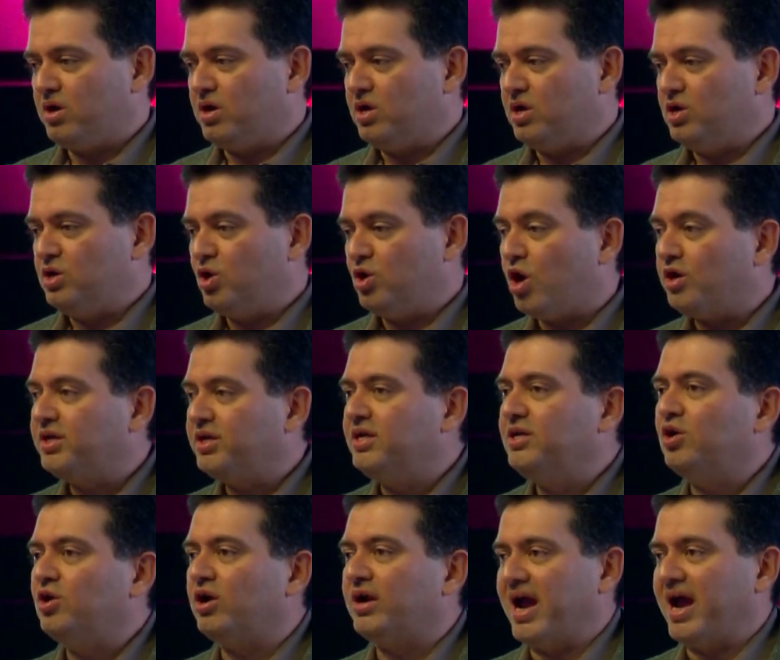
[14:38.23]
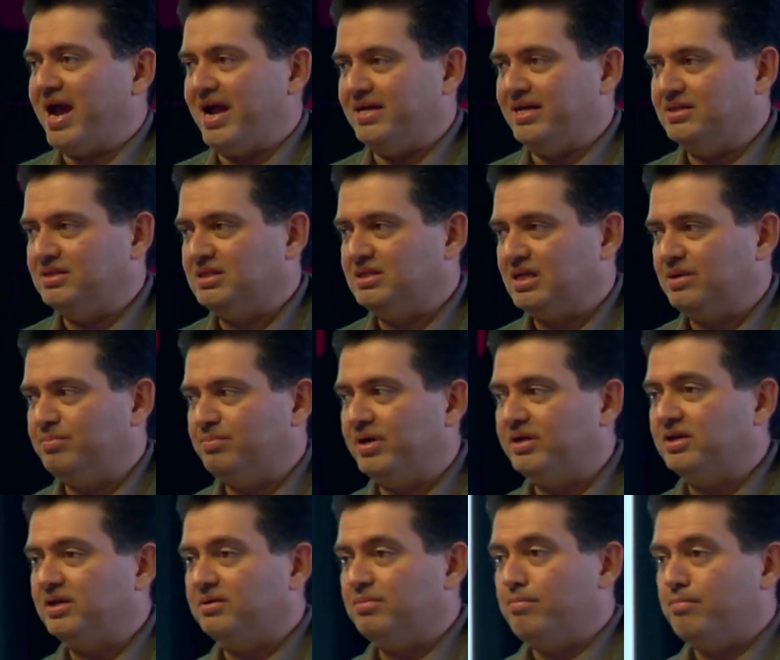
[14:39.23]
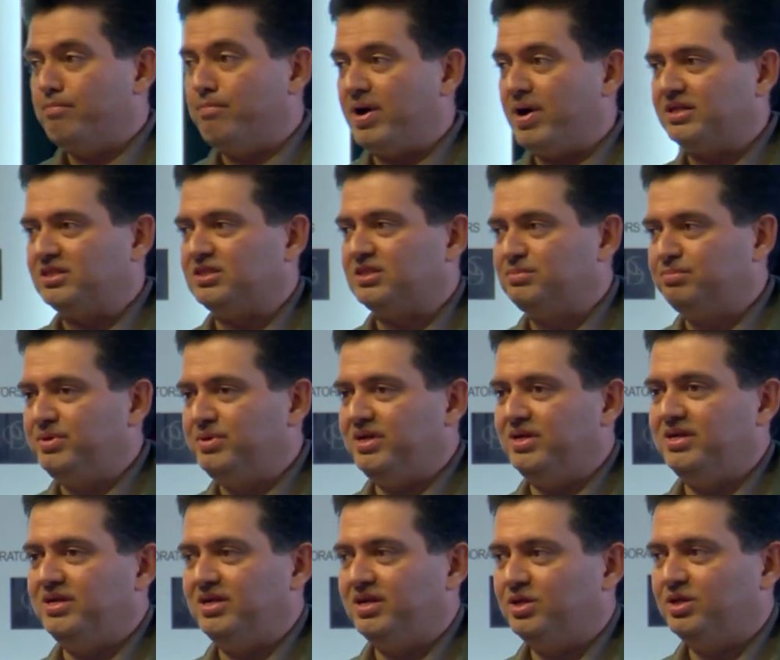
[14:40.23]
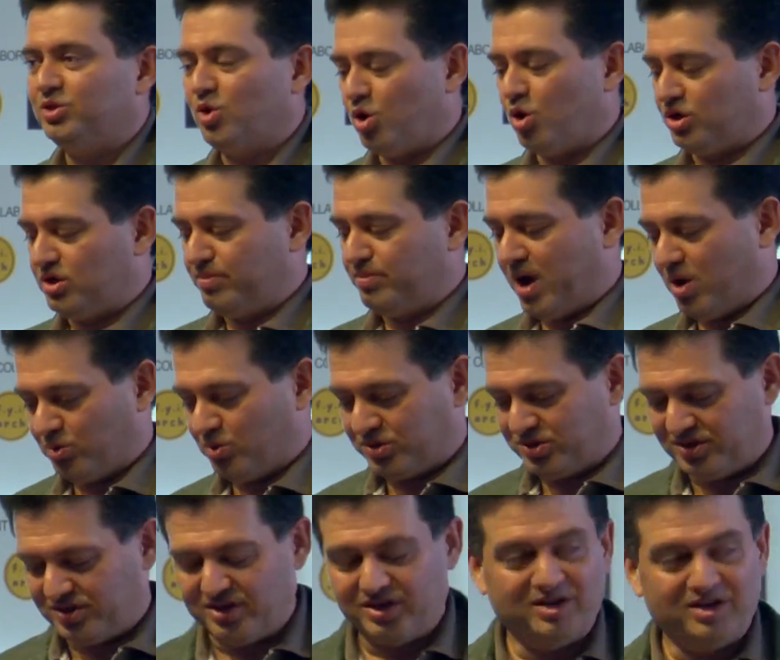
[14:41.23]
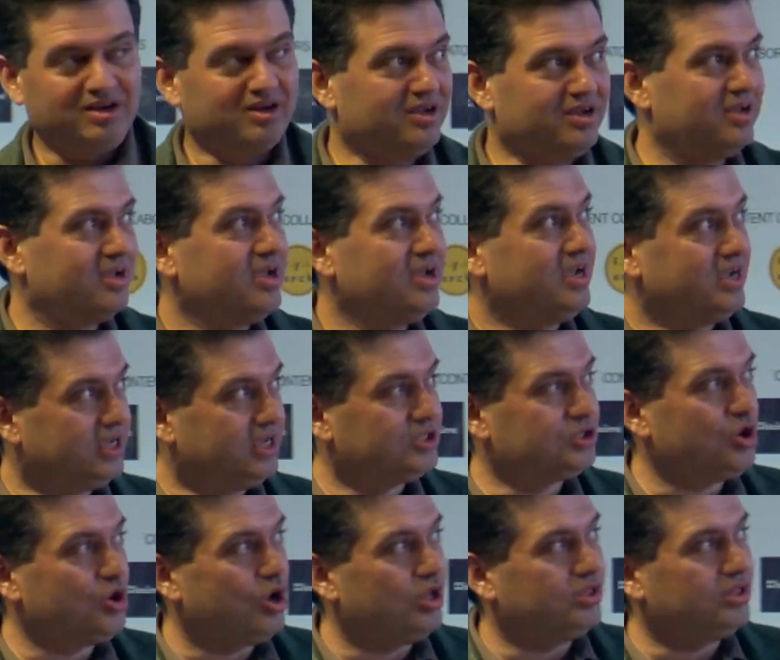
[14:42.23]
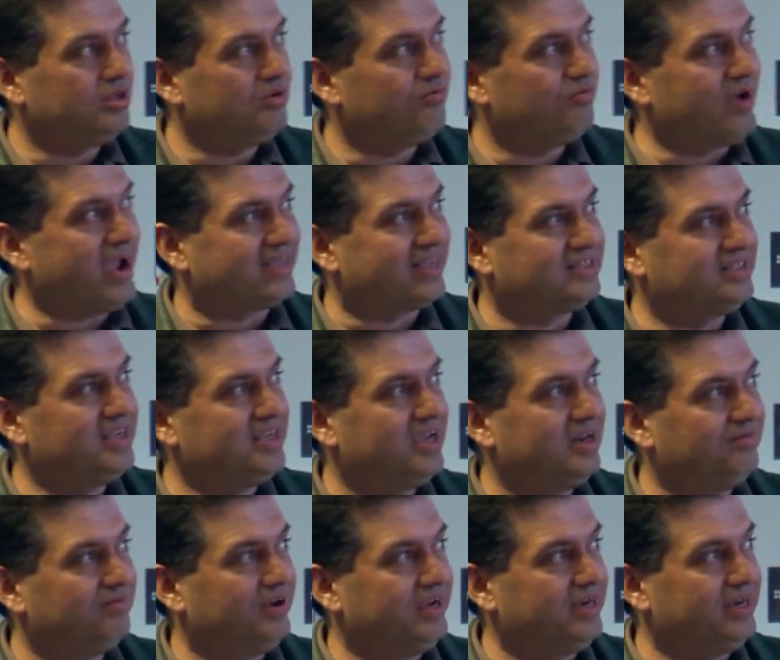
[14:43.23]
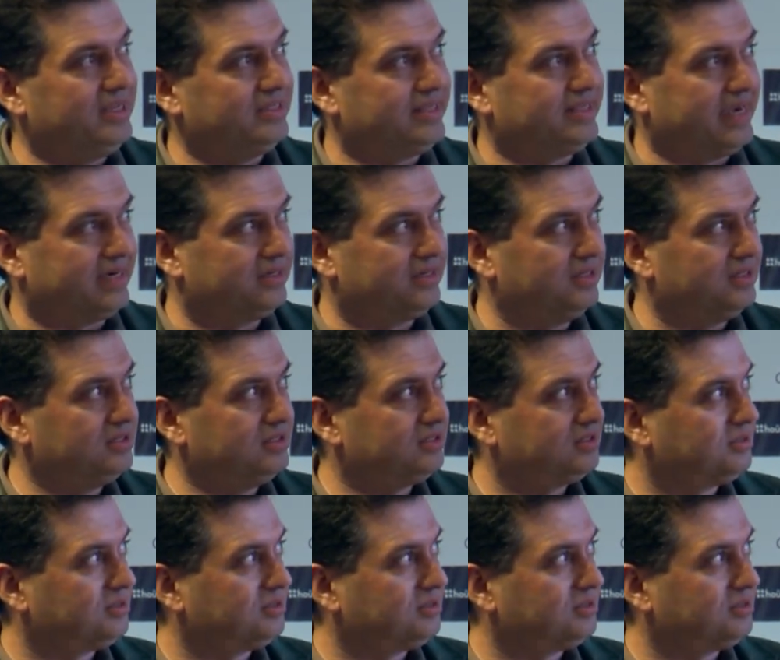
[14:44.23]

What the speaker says: not in your hands, but must be thought about. It's called the waxing and waning sectors.